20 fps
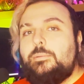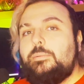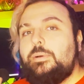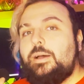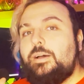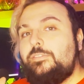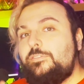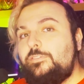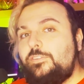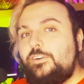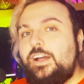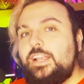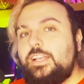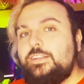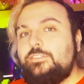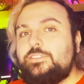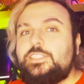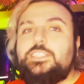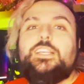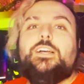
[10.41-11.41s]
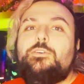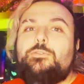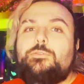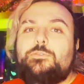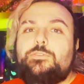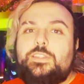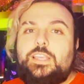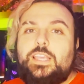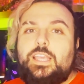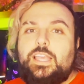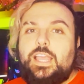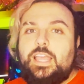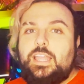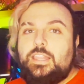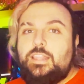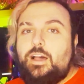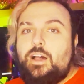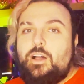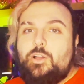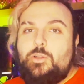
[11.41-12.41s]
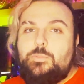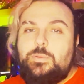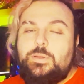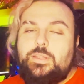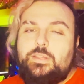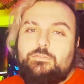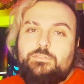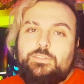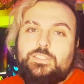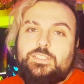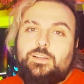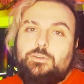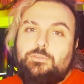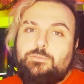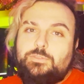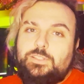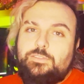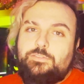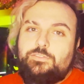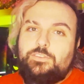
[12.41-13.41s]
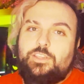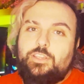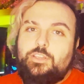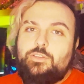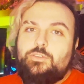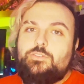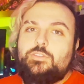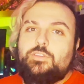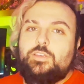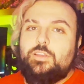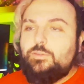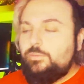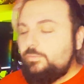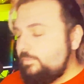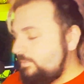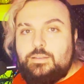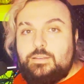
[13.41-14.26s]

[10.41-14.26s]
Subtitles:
I finally resolved it and I hope it resolves it for you too.